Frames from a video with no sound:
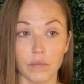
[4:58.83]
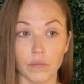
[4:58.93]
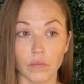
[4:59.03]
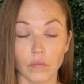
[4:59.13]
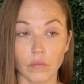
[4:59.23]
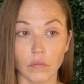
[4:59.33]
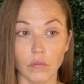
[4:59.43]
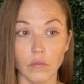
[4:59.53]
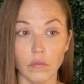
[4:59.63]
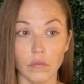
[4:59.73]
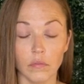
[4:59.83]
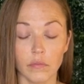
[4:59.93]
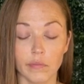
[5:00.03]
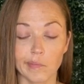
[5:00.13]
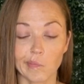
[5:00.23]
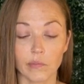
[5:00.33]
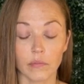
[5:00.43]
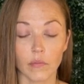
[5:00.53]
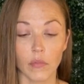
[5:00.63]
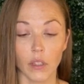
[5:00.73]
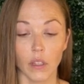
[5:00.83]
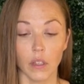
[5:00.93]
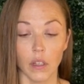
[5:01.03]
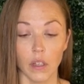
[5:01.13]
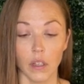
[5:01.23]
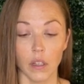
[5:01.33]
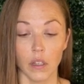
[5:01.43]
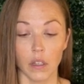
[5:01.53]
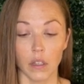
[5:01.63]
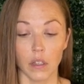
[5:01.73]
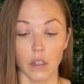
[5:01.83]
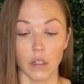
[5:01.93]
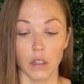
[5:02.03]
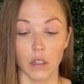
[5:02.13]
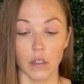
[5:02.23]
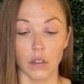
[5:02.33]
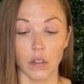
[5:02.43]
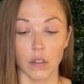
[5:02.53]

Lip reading: Nothing is said.